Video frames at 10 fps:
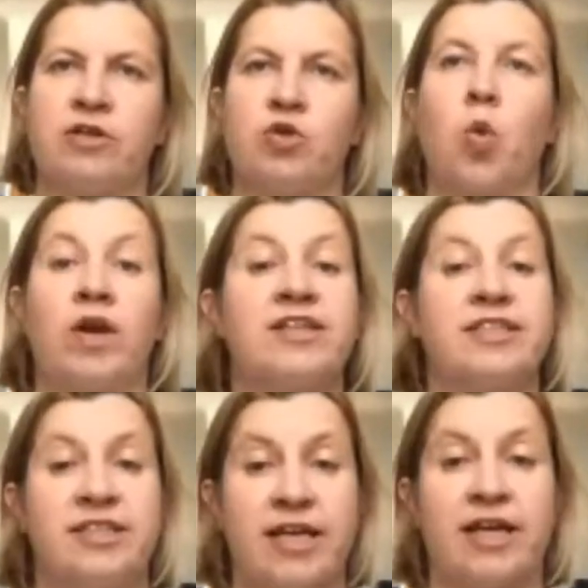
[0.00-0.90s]
good
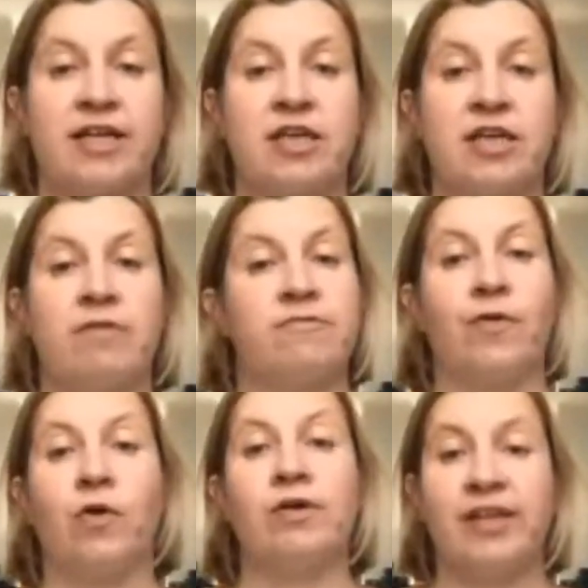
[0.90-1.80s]
quality data
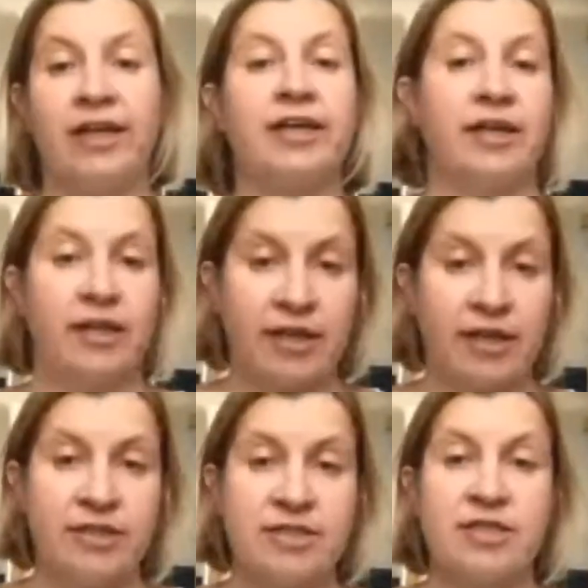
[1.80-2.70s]
for linking
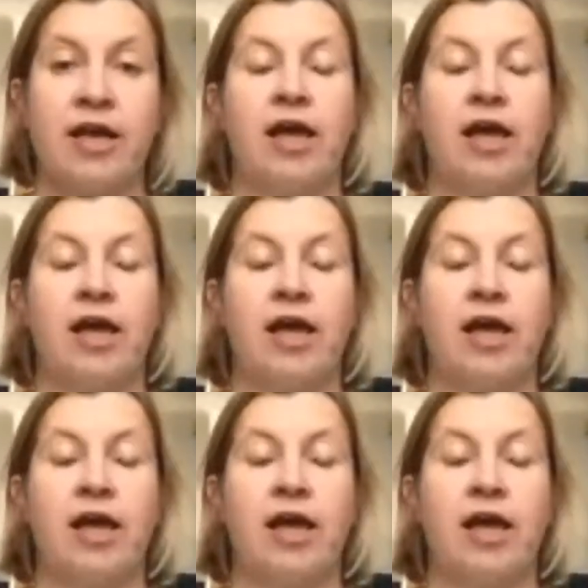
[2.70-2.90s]
keys.